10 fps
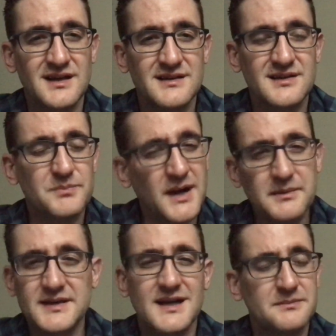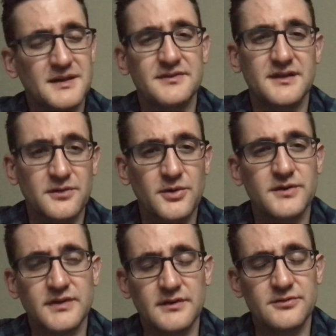it's probably not about the
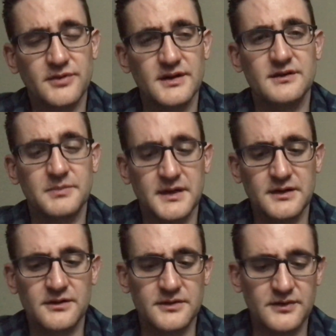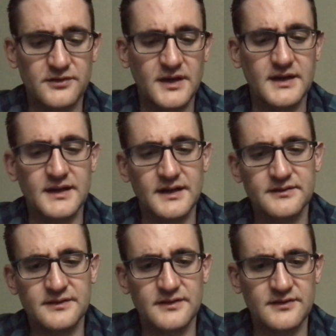coronavirus, right? It's about your own anxiety. And I
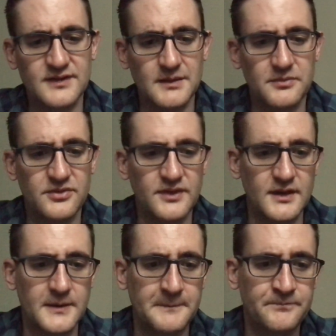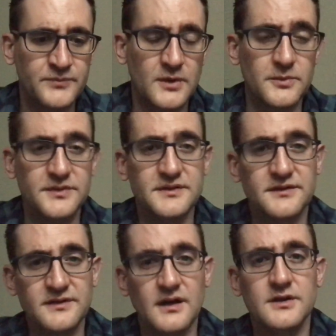see the same thing with
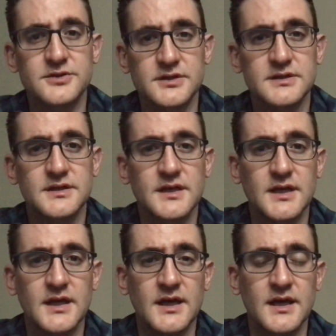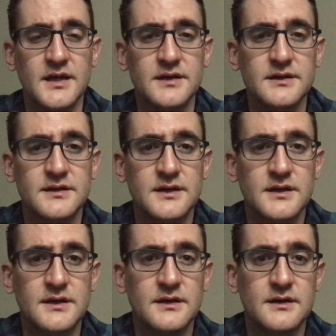nostalgia, and
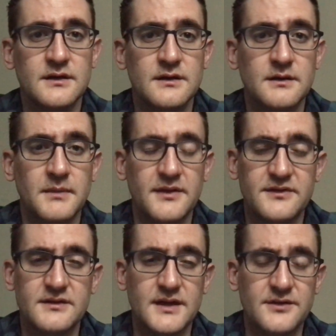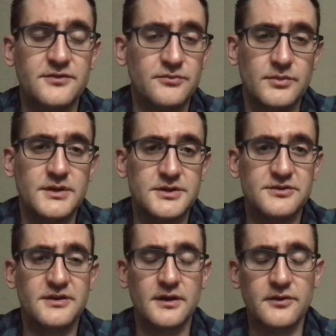I see it as really
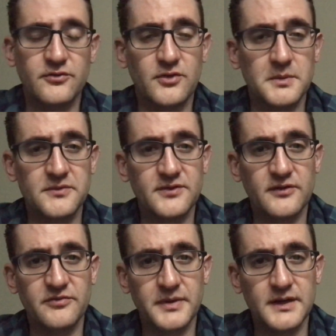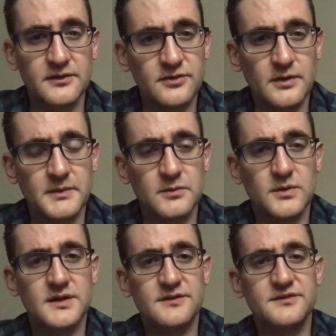just another form of self-pity. So, I mean,
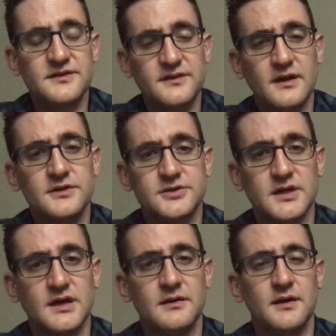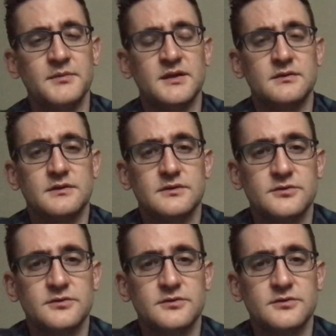what is nostalgia? I mean,